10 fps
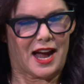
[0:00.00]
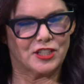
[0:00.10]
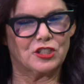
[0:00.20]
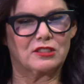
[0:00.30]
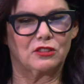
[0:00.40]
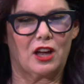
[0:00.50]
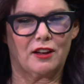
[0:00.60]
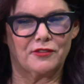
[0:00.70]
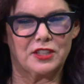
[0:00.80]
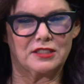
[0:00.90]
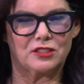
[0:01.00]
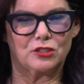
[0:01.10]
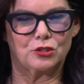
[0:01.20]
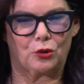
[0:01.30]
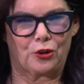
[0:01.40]
just love this
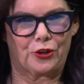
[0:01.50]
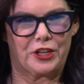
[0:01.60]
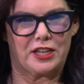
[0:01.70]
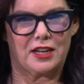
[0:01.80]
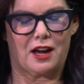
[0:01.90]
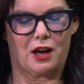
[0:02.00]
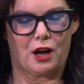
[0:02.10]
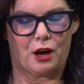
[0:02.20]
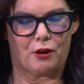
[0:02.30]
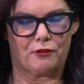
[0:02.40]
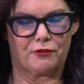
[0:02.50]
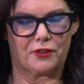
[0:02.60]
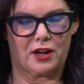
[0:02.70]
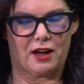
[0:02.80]
story of